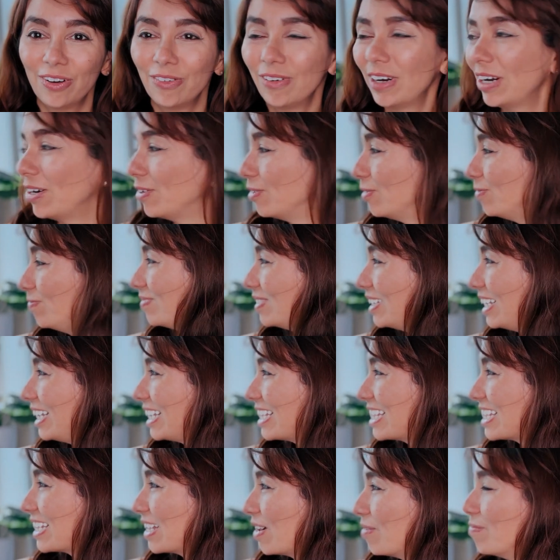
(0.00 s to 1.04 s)
Well,
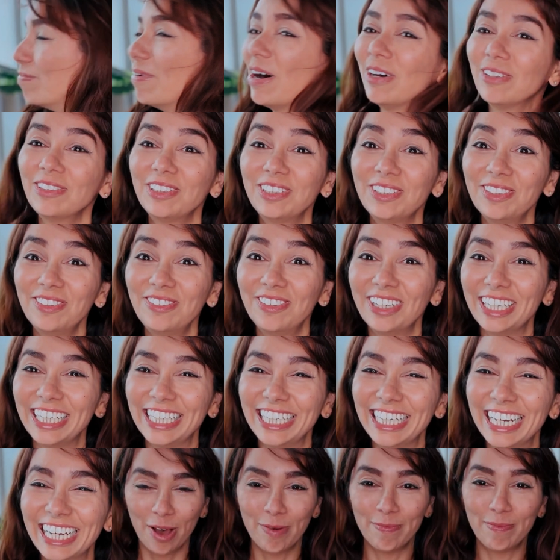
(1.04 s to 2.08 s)
it's about to
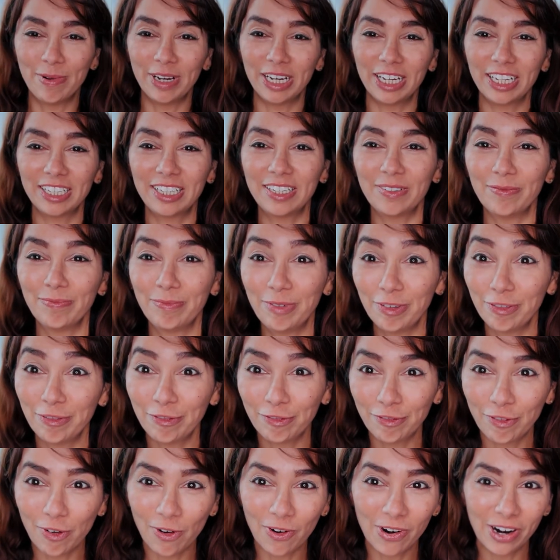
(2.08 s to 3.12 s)
rain. But
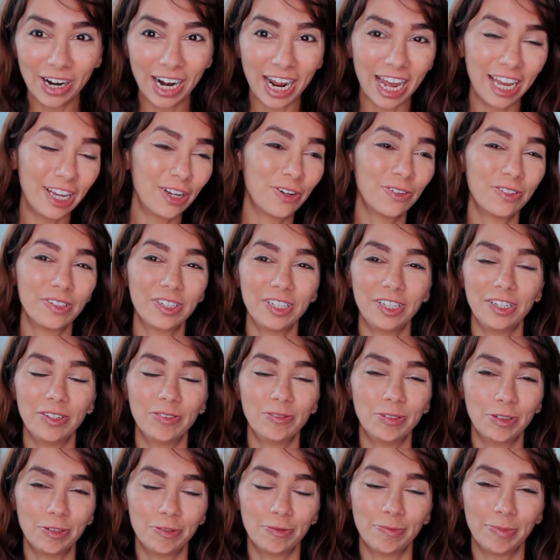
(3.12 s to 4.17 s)
before I
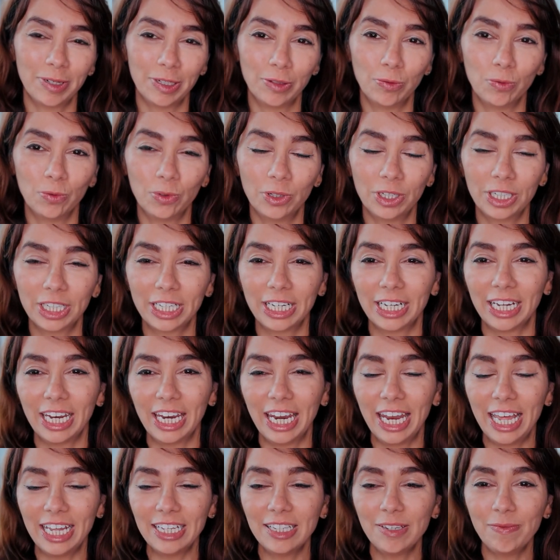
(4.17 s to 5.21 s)
continue with my work,
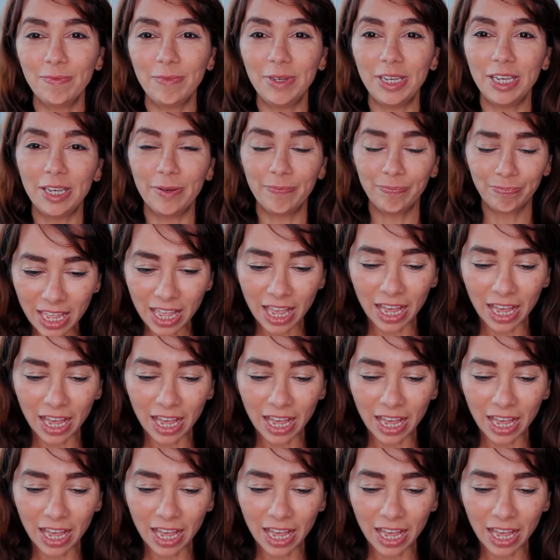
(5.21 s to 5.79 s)
let me